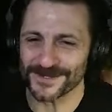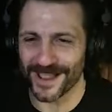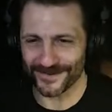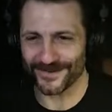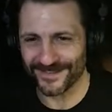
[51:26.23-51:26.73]

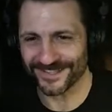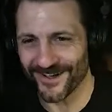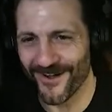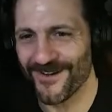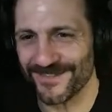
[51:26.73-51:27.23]
driving around the
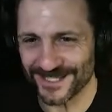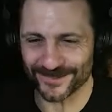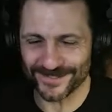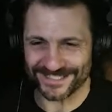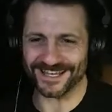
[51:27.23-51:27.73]
car of these
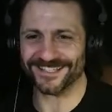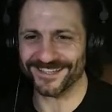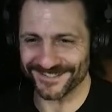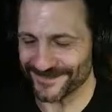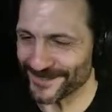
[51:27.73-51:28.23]
three dead
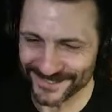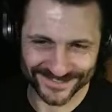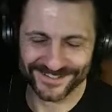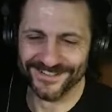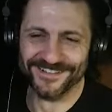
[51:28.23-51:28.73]
kids, which
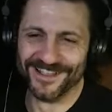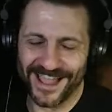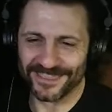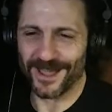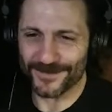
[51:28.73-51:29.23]

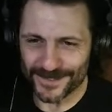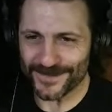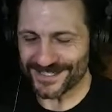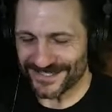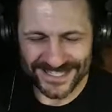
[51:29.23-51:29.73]
I thought was
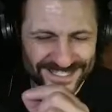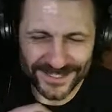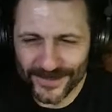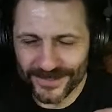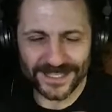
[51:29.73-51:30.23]
always just this
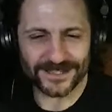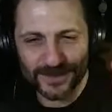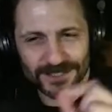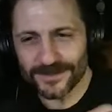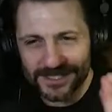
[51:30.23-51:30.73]
little, like
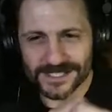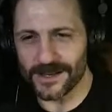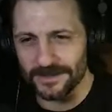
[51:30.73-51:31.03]
those little subtle